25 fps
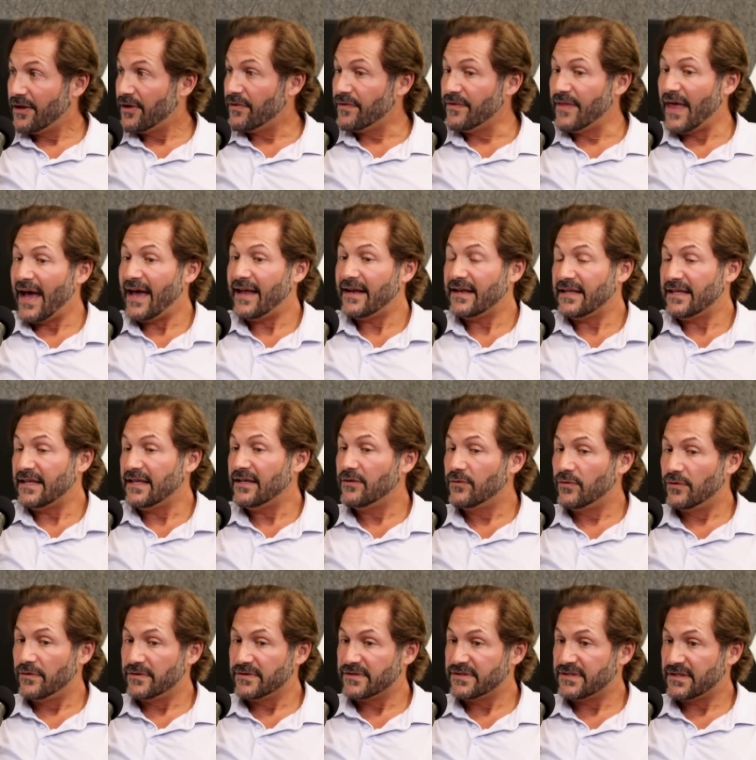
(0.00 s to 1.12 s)
That
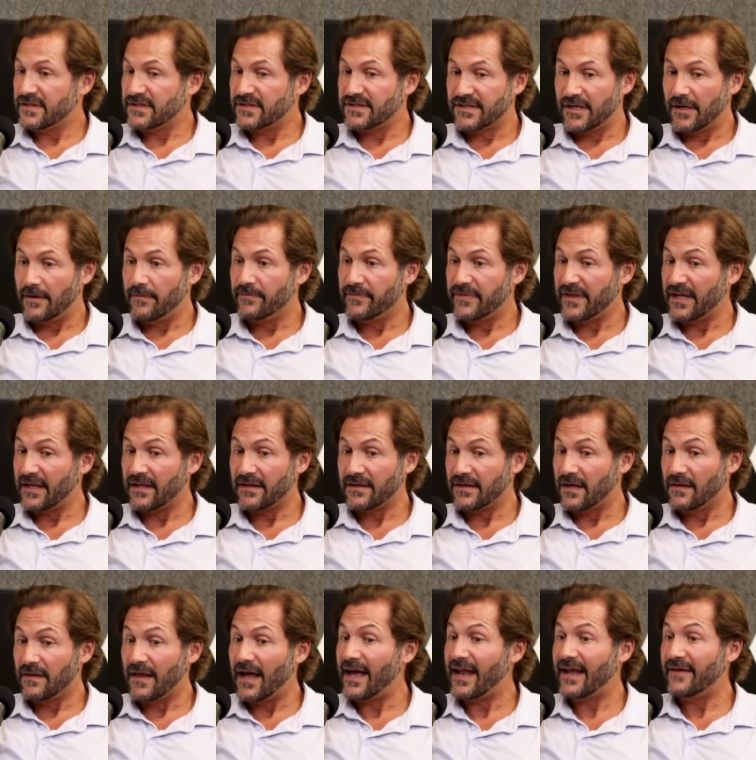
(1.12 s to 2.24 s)
equals something a
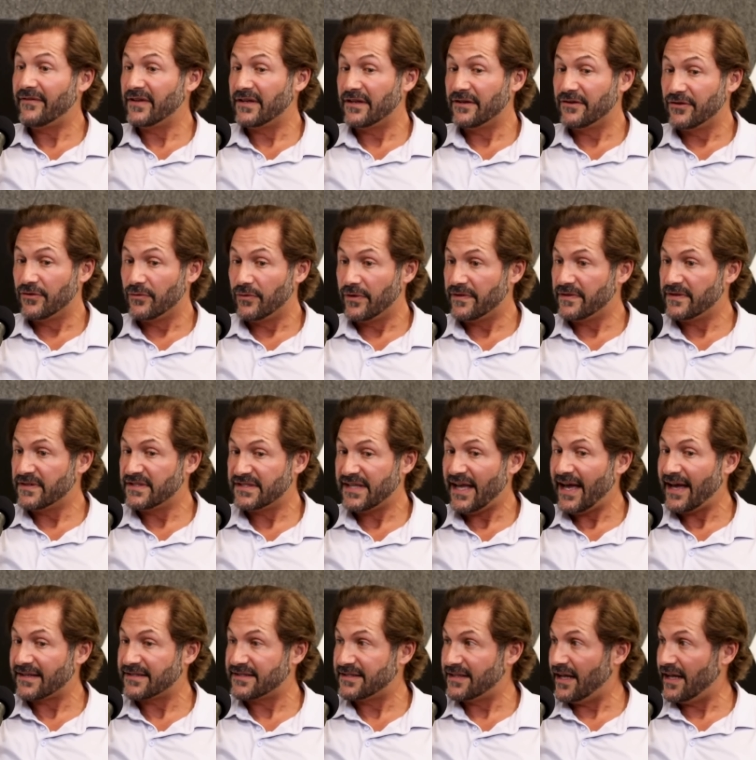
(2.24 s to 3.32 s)
lot having to do with sex.